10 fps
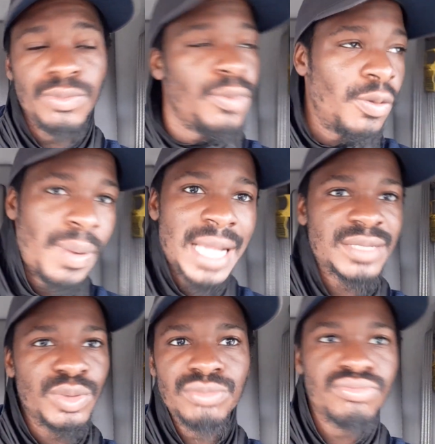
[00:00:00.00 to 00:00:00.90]
Well,
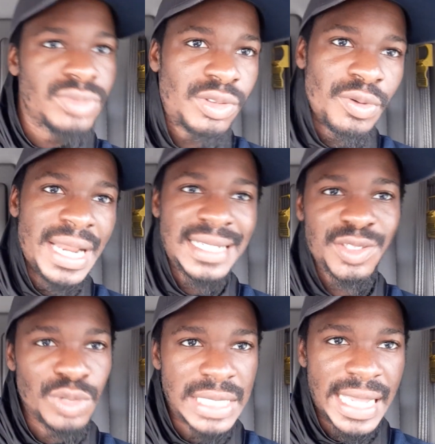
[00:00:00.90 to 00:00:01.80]
possible next
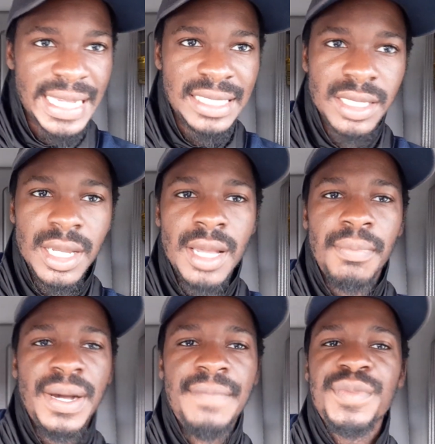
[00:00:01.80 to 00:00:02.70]
3 days.
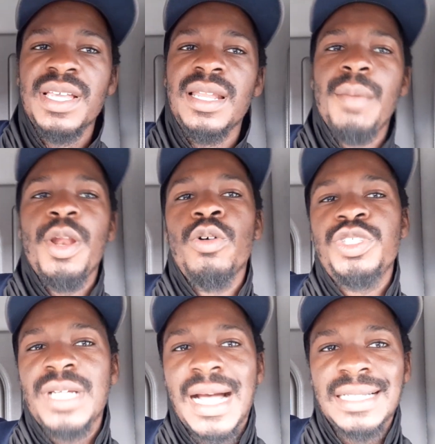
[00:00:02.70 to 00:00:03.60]
But let me know what
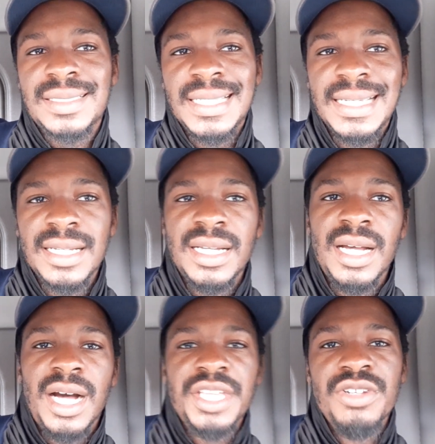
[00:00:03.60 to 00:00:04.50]
you guys think.
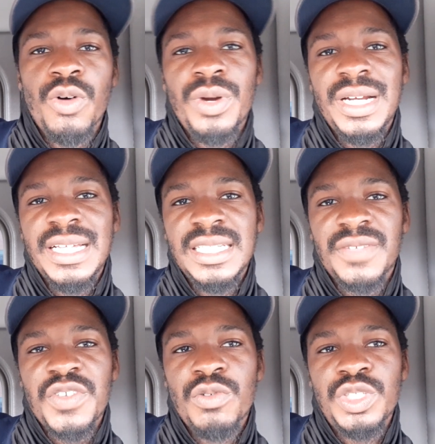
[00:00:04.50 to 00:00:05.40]
You know what it is.
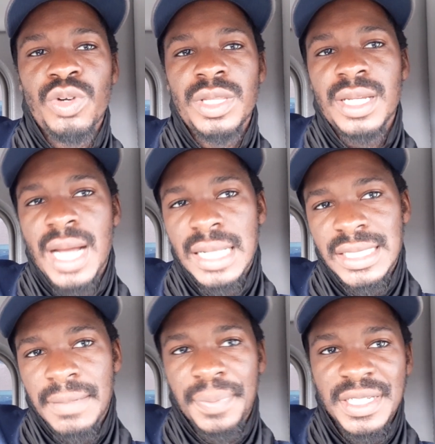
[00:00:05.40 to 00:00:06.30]
If you enjoyed the
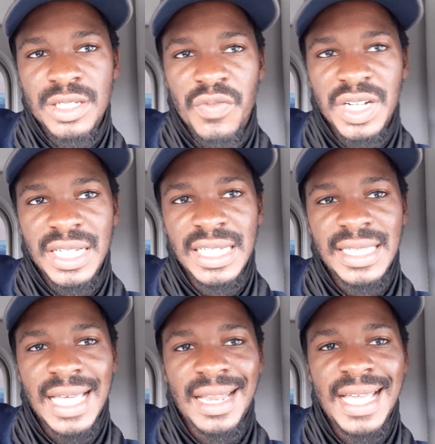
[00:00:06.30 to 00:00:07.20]
content, please don't forget to hit
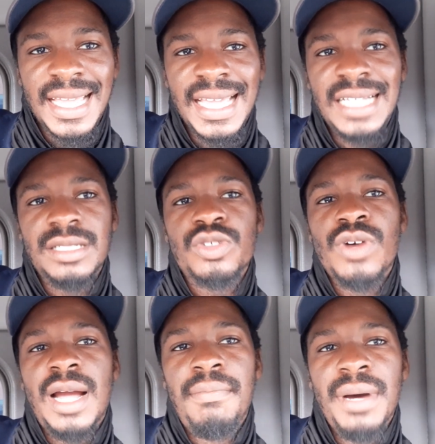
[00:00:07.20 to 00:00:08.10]
that like and
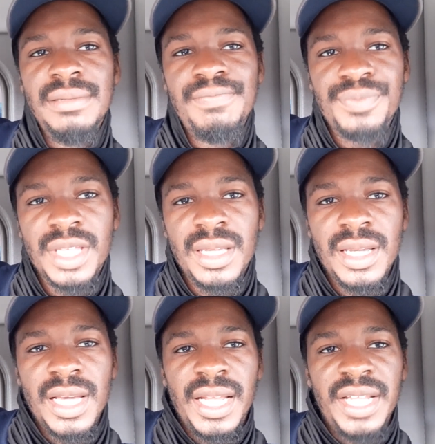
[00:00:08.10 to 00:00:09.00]
subscribe button.
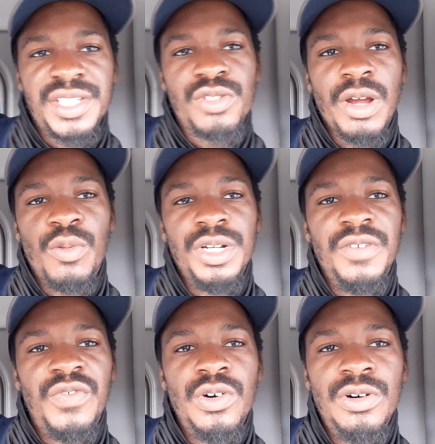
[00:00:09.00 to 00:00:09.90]
This is Great One
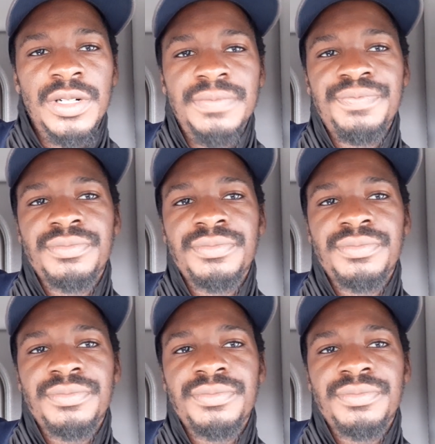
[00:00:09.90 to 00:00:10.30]
DeVore.